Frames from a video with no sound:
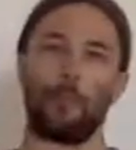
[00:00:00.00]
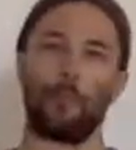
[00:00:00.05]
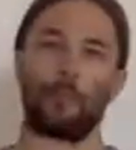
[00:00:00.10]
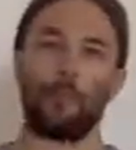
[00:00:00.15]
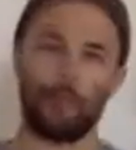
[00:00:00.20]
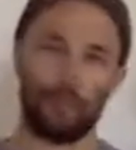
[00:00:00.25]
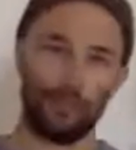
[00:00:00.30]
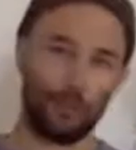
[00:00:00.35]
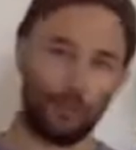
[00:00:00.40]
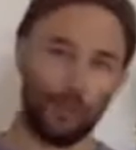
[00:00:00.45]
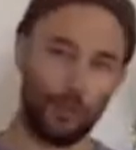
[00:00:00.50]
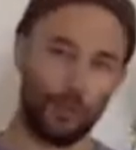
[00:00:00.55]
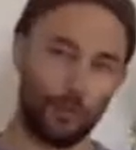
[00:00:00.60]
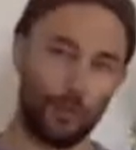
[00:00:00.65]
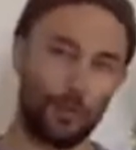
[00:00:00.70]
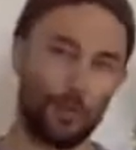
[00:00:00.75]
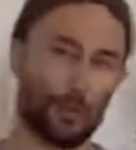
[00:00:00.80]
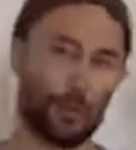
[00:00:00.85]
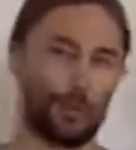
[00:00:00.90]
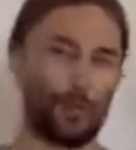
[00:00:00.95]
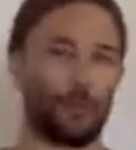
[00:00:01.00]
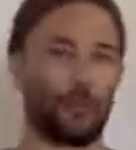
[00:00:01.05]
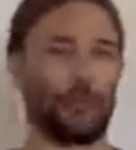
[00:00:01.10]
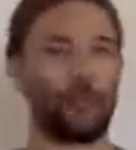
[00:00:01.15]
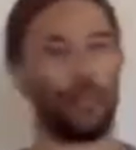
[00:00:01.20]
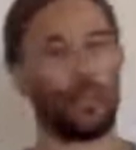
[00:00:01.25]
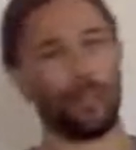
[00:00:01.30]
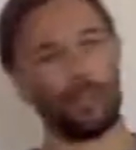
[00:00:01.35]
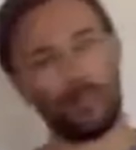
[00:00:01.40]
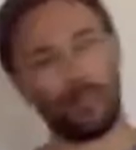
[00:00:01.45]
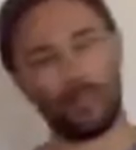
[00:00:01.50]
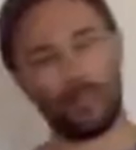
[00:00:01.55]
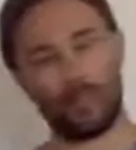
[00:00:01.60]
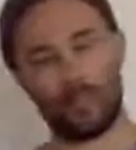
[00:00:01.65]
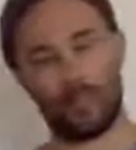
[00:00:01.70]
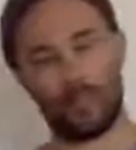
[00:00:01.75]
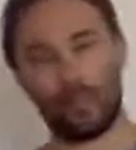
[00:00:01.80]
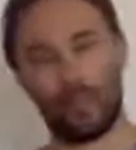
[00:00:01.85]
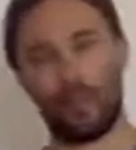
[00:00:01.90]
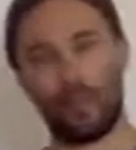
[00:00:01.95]
checking the news or checking your
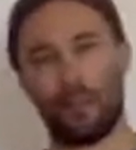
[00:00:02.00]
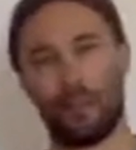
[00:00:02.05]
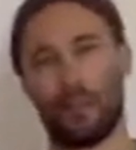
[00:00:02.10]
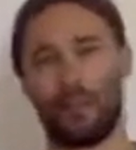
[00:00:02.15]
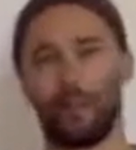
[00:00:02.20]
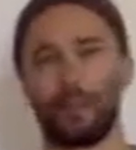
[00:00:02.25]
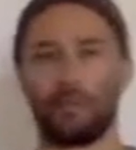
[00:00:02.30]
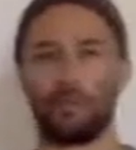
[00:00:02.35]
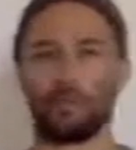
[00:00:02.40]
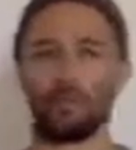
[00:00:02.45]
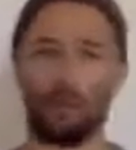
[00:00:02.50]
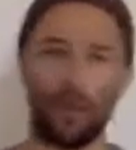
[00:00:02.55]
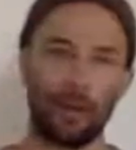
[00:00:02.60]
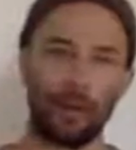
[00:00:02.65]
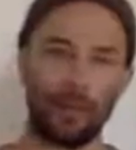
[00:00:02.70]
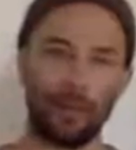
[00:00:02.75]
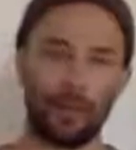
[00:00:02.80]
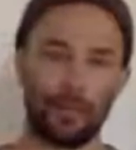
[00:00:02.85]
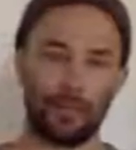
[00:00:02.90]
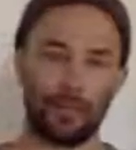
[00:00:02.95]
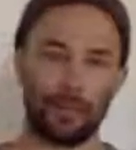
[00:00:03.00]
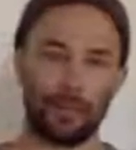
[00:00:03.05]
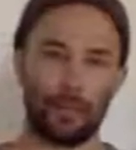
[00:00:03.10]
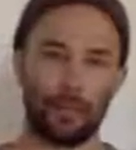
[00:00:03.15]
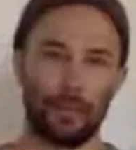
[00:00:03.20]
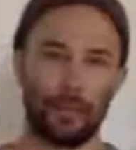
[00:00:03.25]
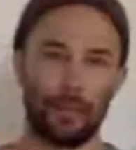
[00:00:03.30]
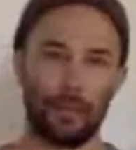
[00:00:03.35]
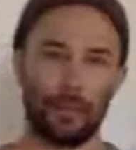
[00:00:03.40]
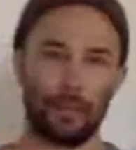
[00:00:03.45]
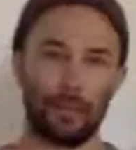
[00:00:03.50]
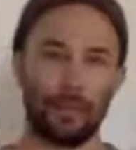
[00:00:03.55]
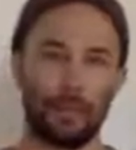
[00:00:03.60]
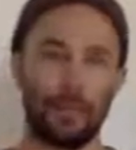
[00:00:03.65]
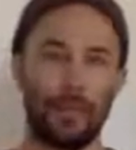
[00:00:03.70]
email or responding to something,